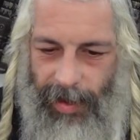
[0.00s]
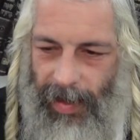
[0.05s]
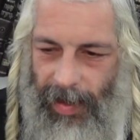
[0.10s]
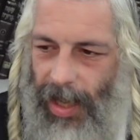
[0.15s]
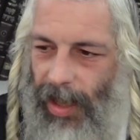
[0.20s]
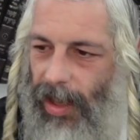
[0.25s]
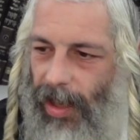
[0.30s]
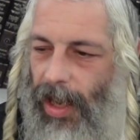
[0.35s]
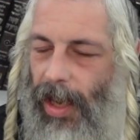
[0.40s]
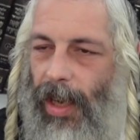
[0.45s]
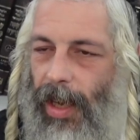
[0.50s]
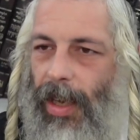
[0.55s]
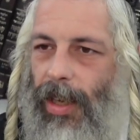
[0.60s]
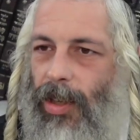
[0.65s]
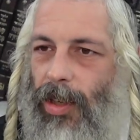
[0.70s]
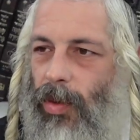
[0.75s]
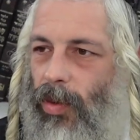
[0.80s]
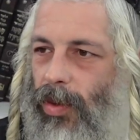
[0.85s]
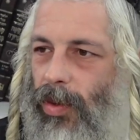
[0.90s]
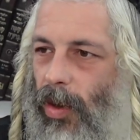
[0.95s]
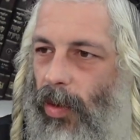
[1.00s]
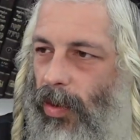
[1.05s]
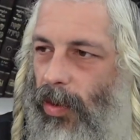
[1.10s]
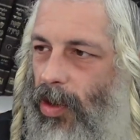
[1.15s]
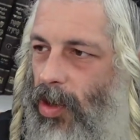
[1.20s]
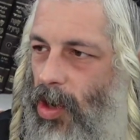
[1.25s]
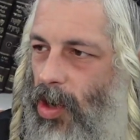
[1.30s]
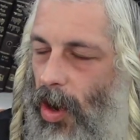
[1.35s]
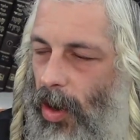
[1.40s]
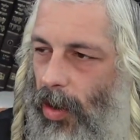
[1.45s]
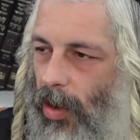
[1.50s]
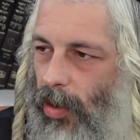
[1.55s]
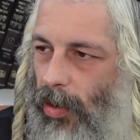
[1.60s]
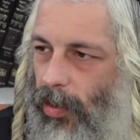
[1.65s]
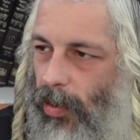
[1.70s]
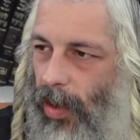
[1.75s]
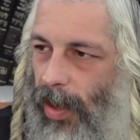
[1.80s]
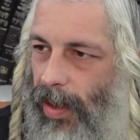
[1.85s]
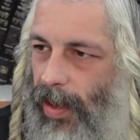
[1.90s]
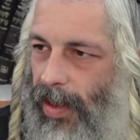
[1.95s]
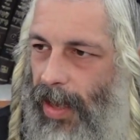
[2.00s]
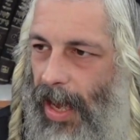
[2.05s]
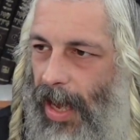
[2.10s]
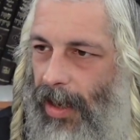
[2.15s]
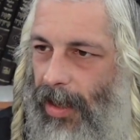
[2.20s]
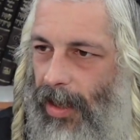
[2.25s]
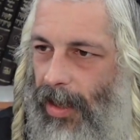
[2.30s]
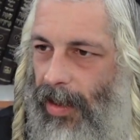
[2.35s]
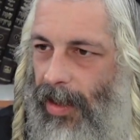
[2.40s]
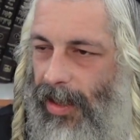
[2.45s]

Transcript: meaning you don't know that